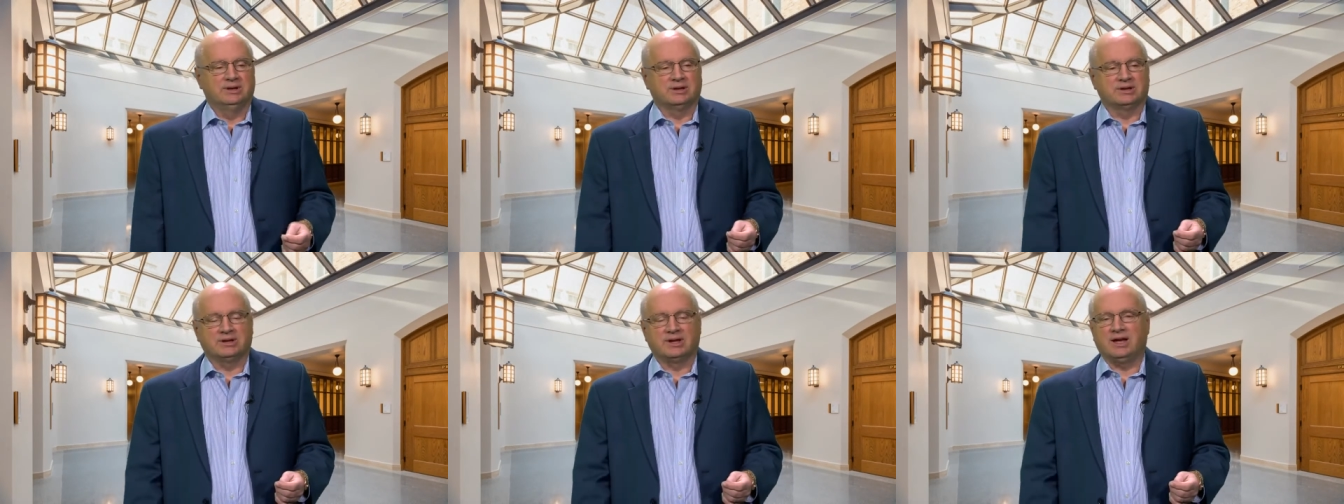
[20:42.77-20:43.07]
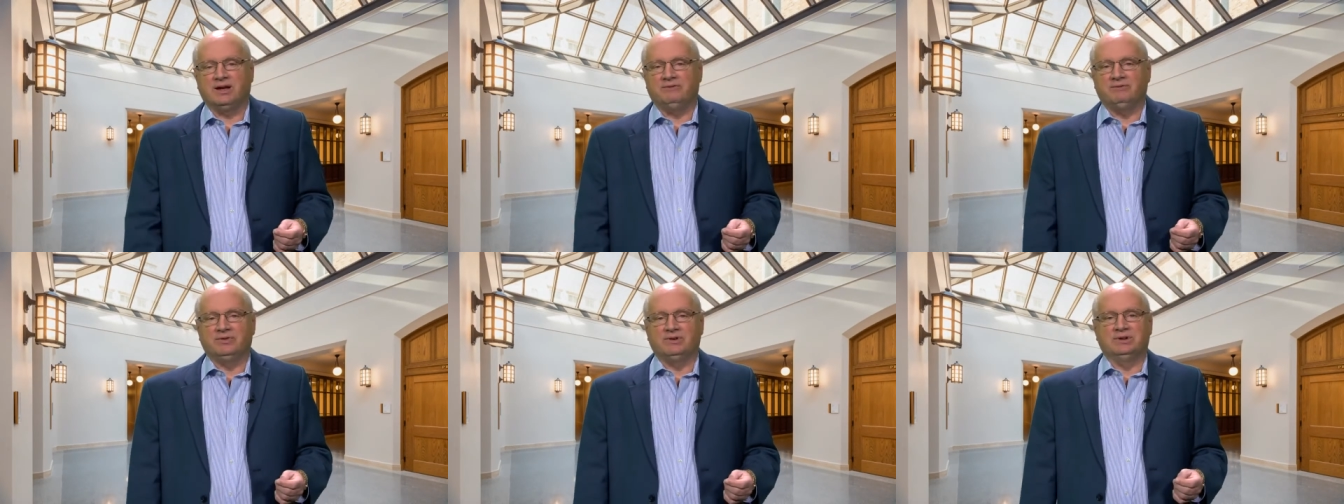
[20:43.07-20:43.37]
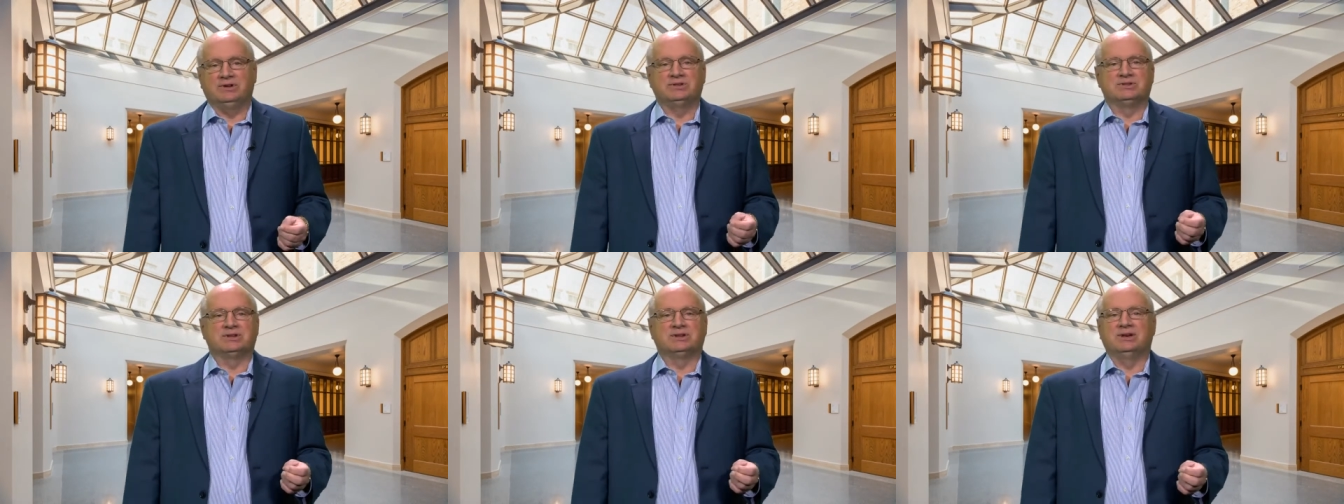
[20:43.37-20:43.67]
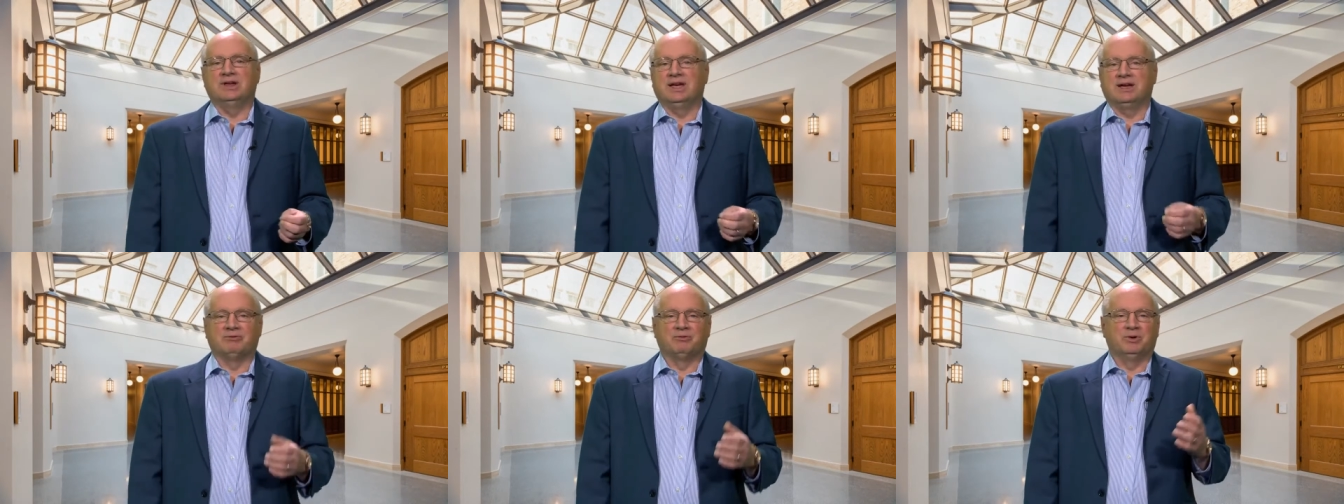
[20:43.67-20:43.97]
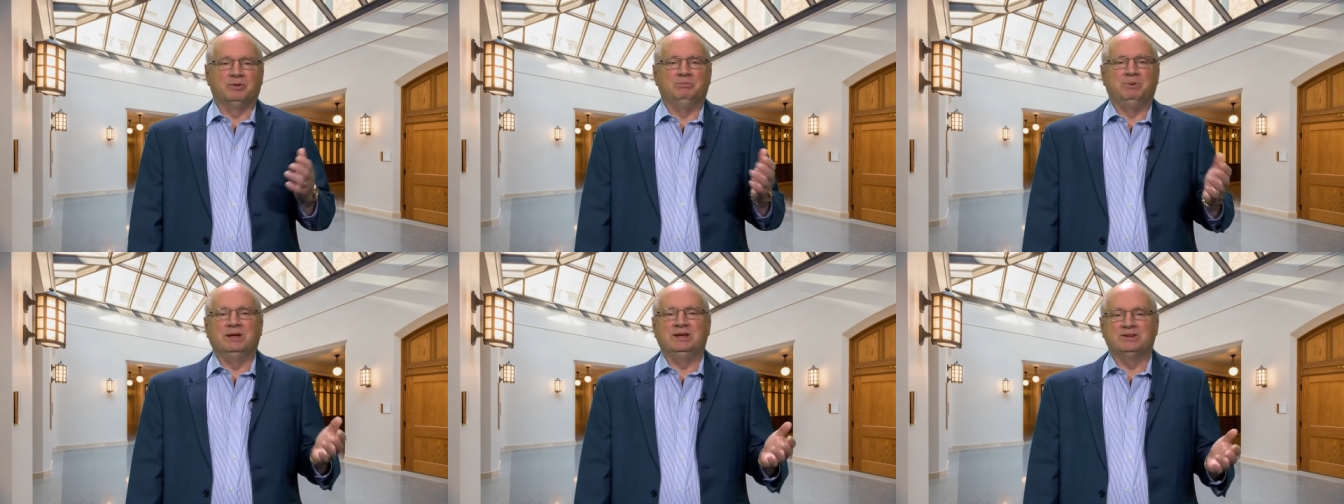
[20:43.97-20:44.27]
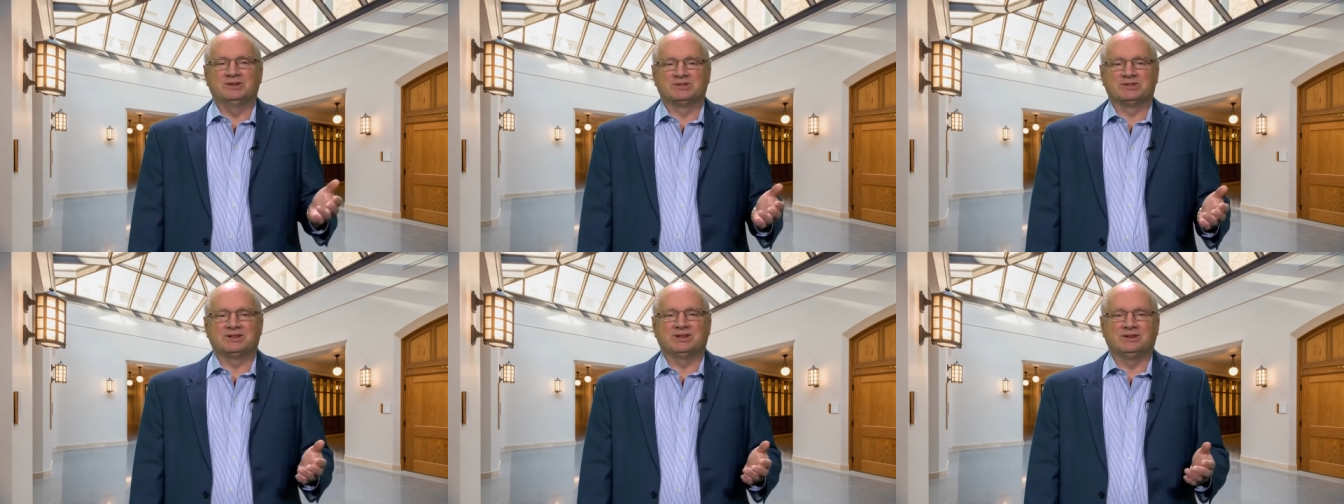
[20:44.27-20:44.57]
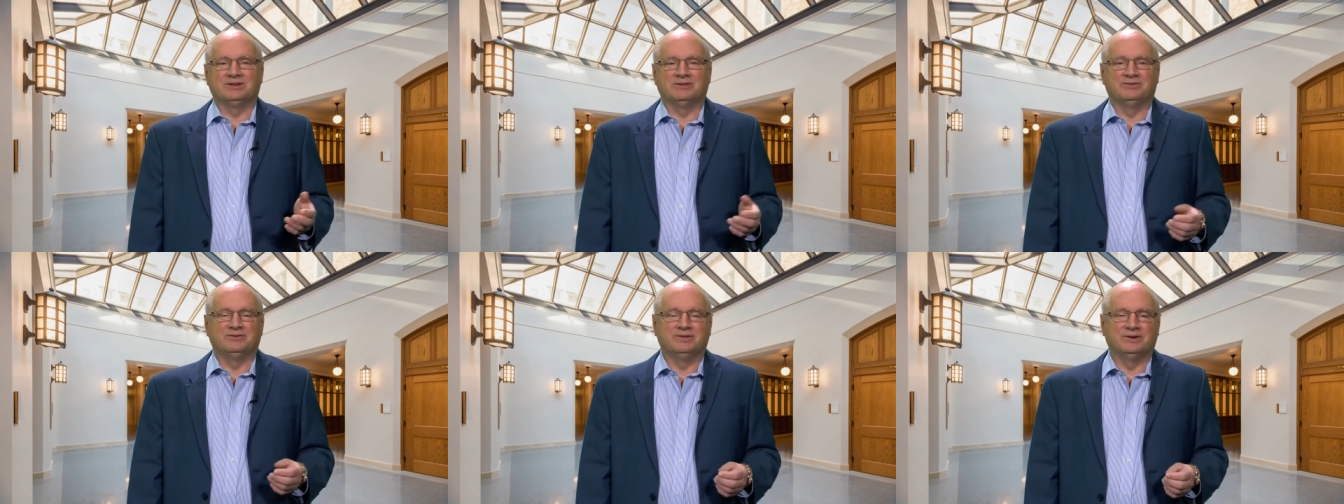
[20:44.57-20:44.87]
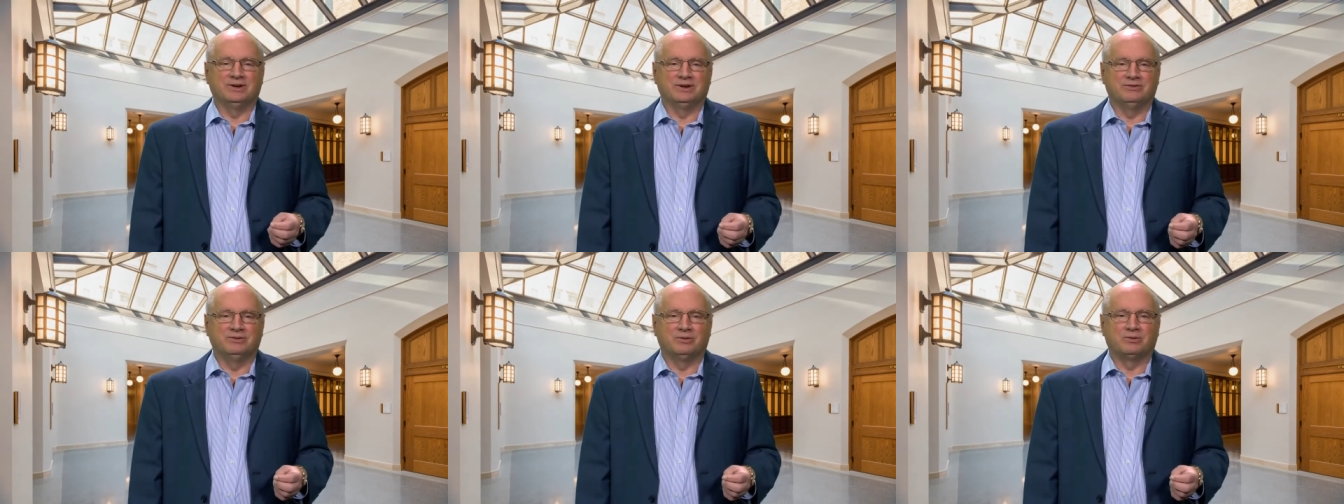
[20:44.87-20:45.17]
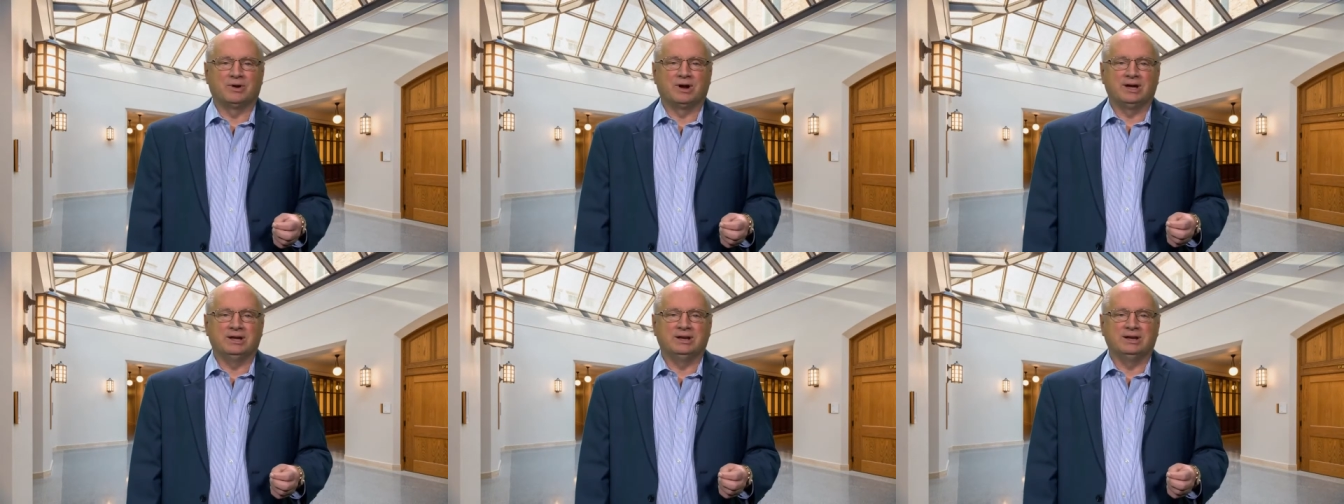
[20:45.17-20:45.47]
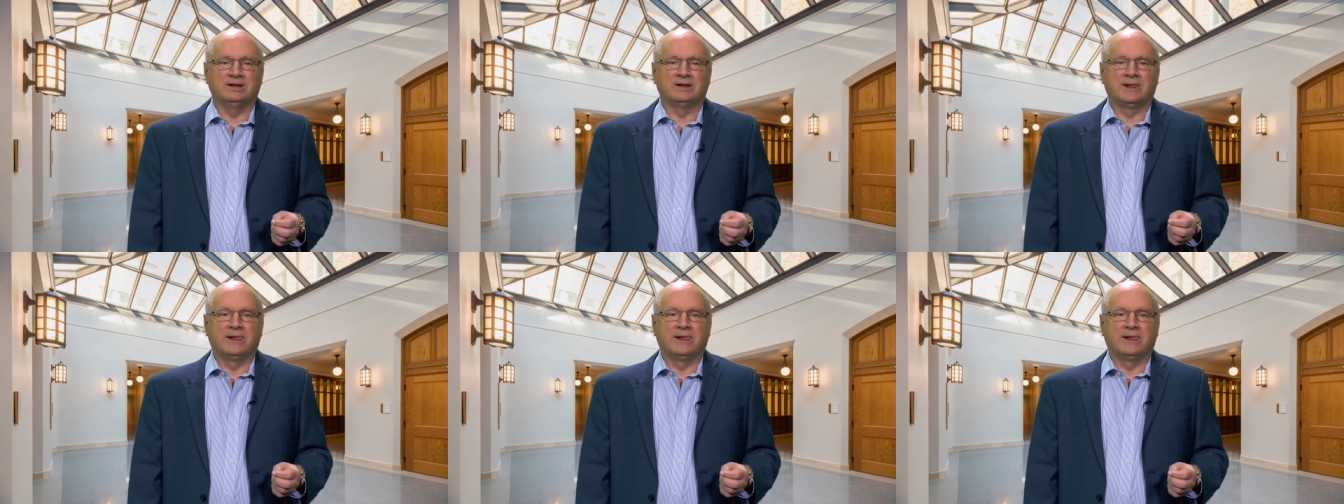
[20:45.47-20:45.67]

confidence in every piece of, of the writing.